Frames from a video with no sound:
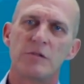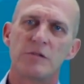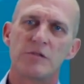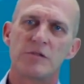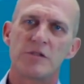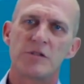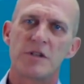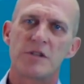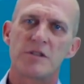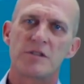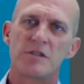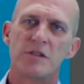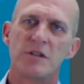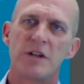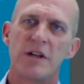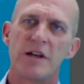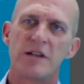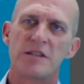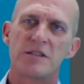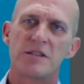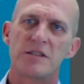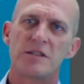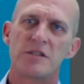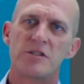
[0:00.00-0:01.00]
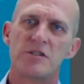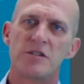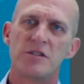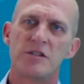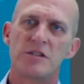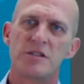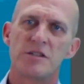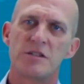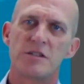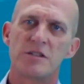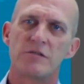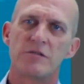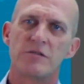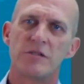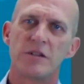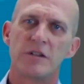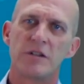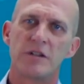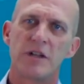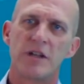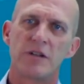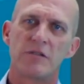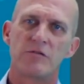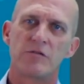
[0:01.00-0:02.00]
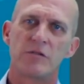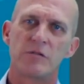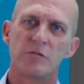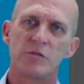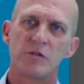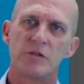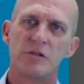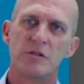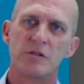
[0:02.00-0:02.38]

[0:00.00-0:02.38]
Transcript: just the last digit is different. Like from